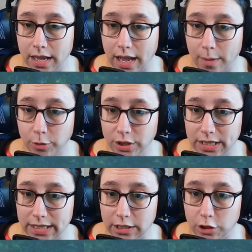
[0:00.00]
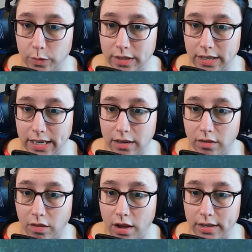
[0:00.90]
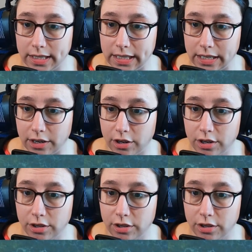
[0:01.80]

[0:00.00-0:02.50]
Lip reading: I almost need to do it like along here